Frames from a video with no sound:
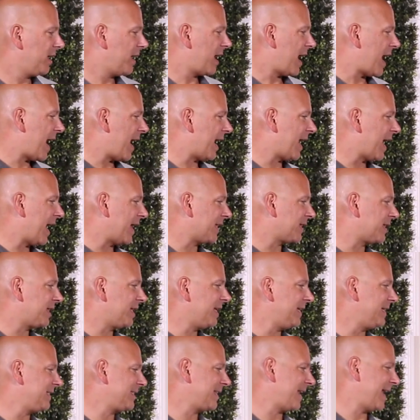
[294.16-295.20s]
I got
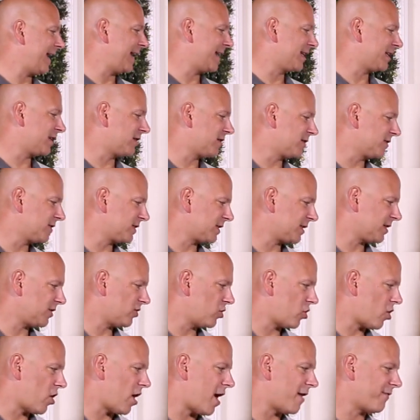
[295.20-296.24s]
these candles
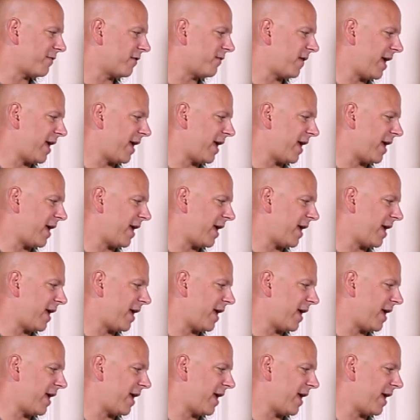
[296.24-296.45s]
off of